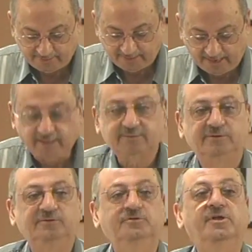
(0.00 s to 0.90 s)

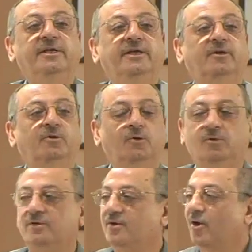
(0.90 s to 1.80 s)

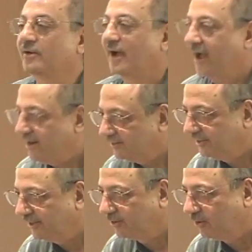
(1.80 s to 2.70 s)
Addiku, not
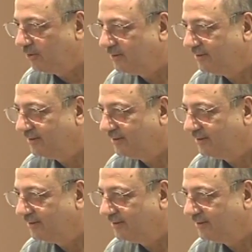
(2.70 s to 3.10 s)
Aldiku.